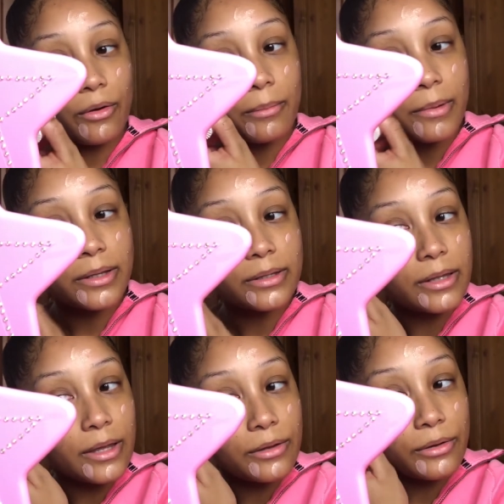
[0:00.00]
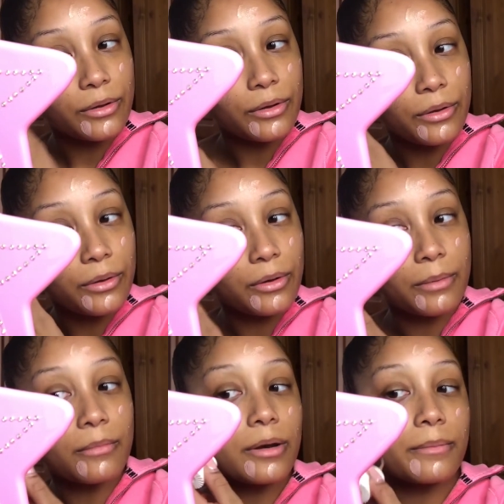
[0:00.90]
on my skin too. And
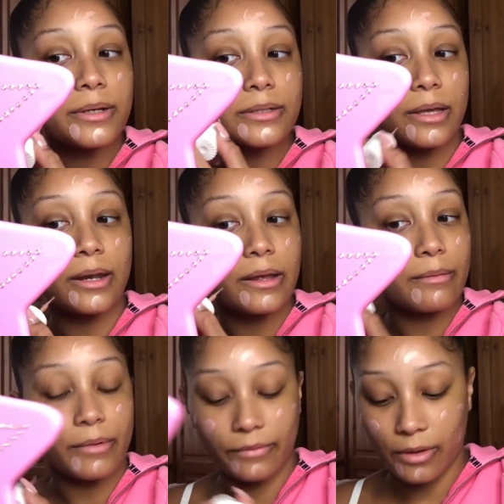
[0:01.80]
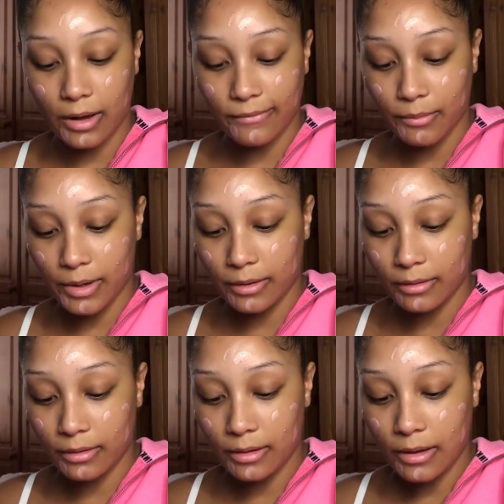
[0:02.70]
I'm going to mix that in with the other one.
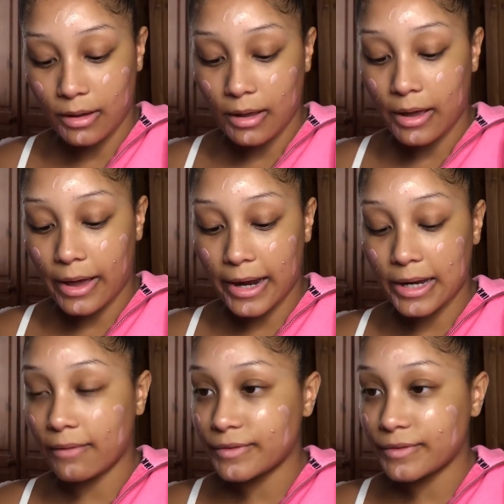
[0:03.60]
I love